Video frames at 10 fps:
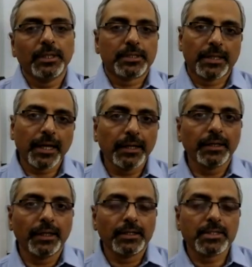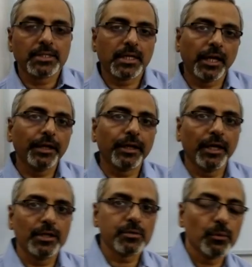the second case
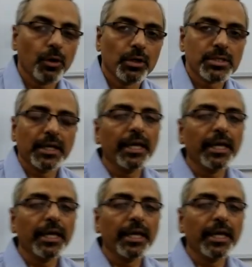was